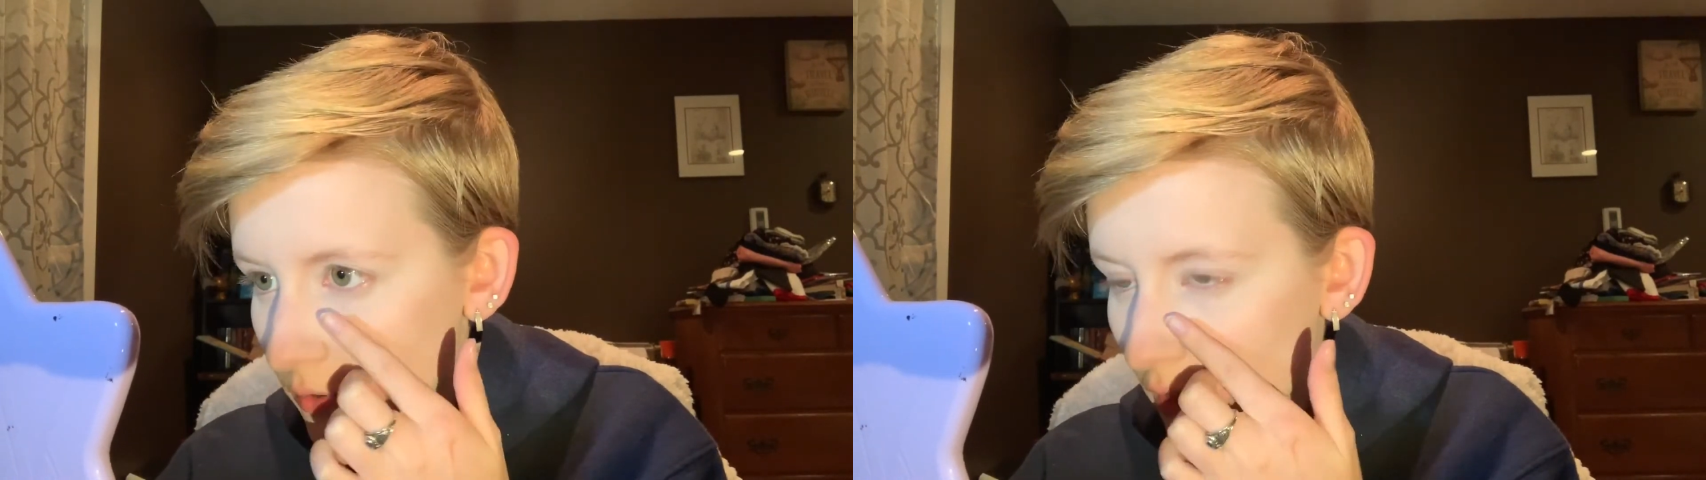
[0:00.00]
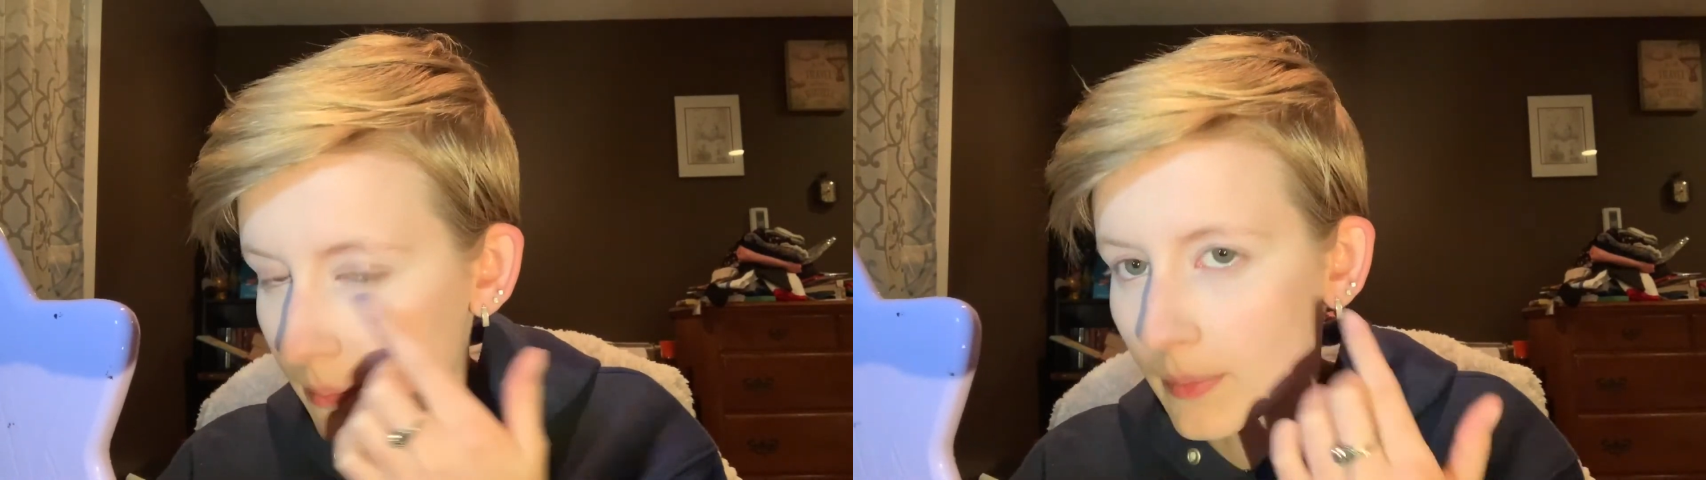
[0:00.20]

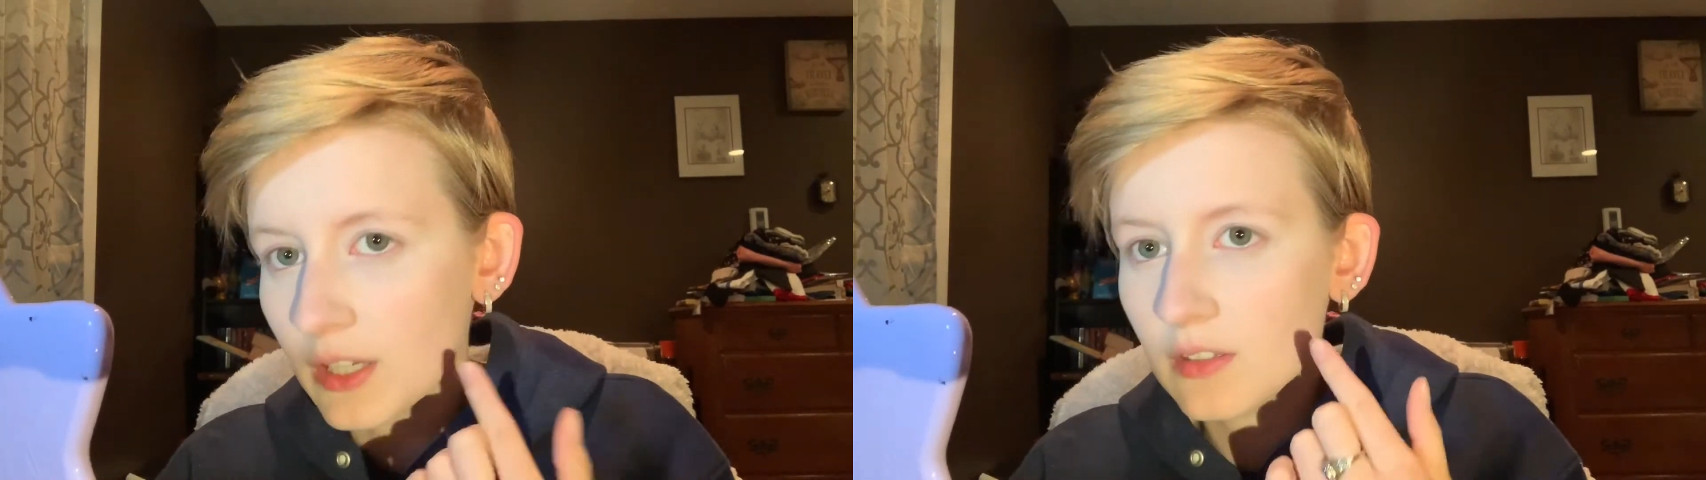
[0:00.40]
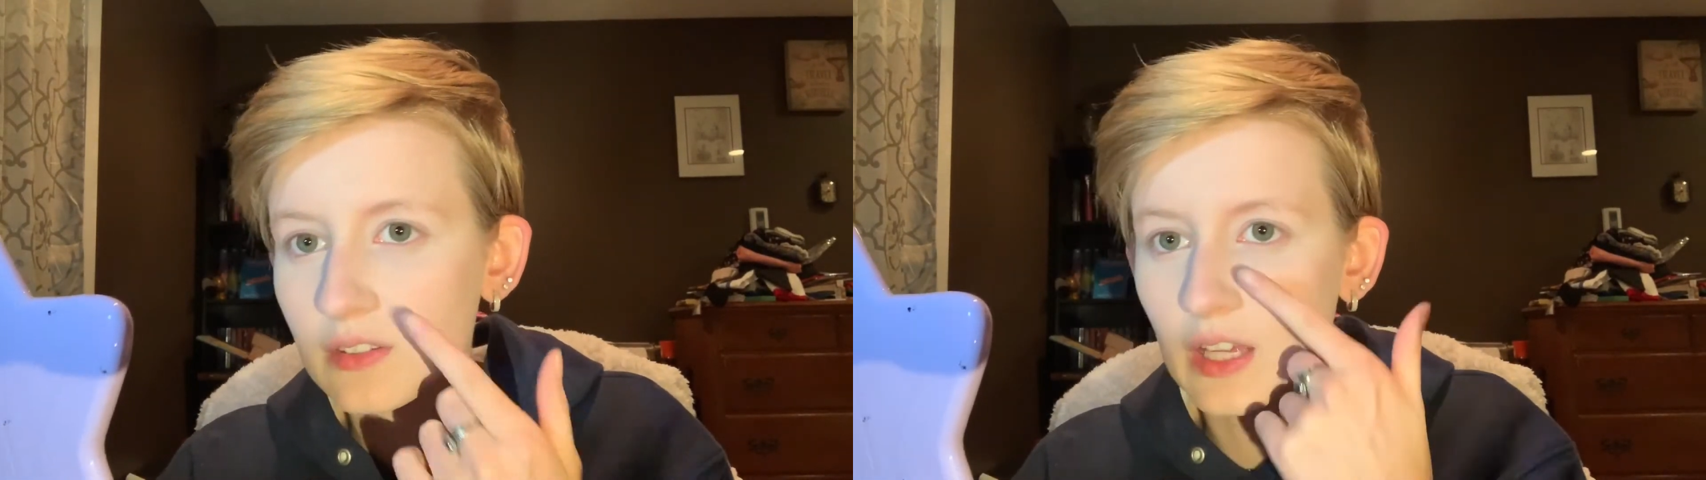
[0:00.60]
so I
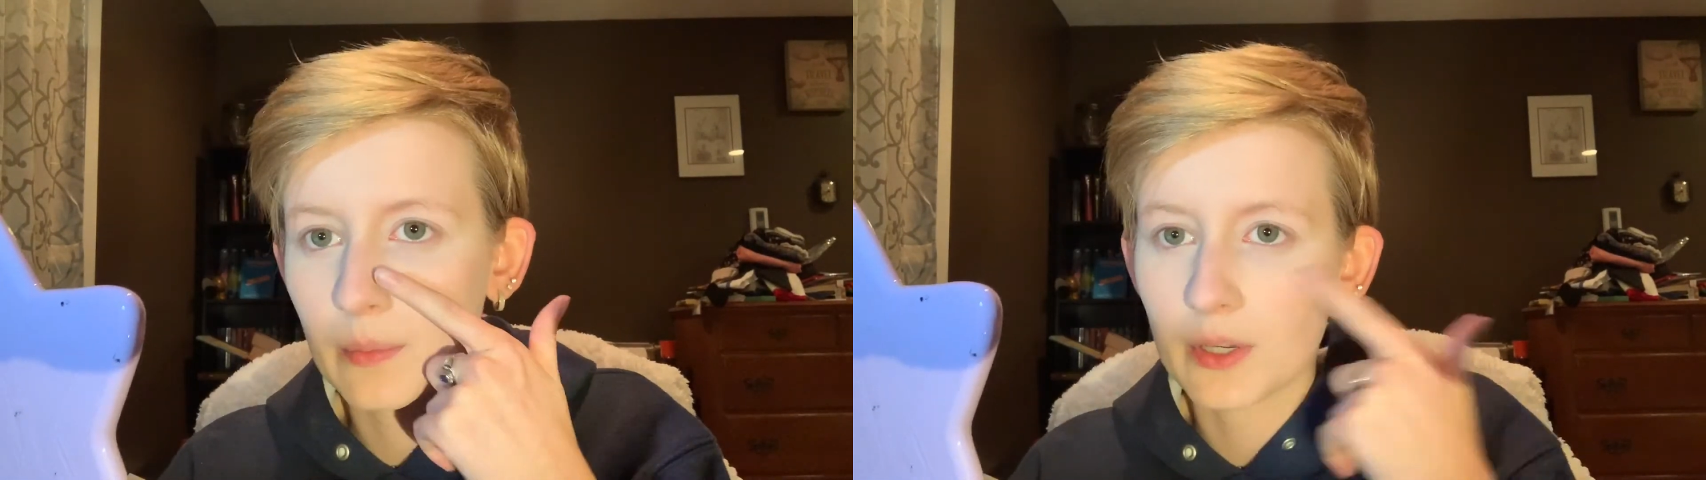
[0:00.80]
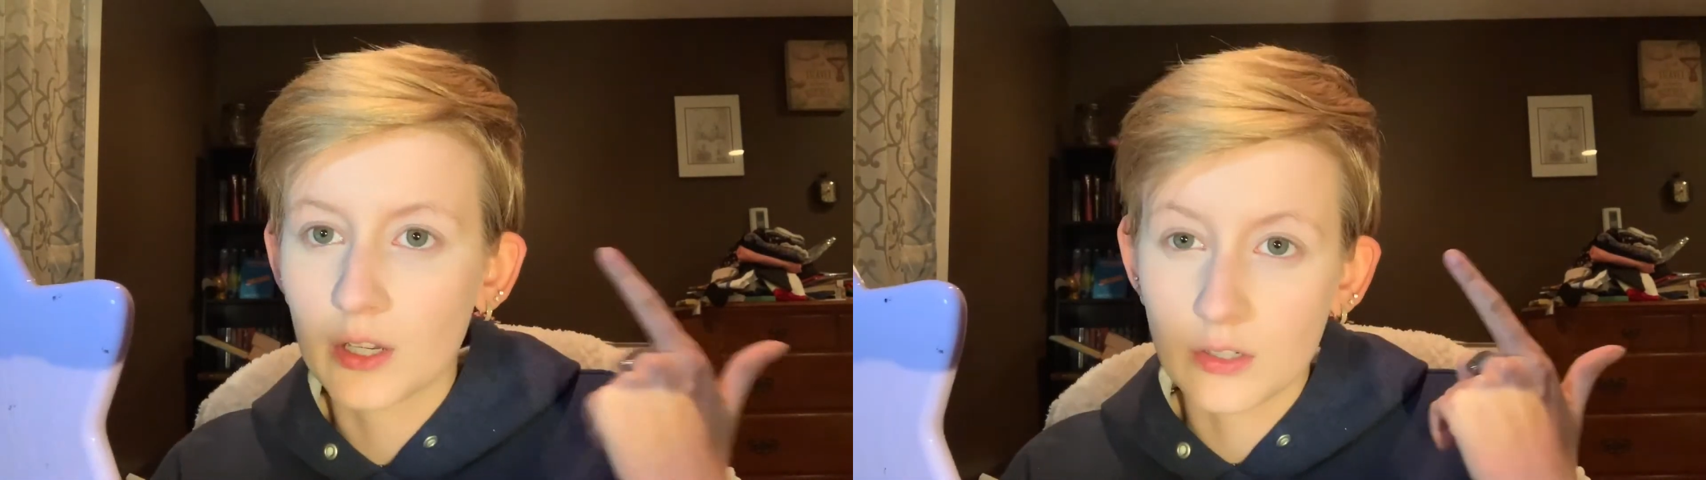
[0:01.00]
might set my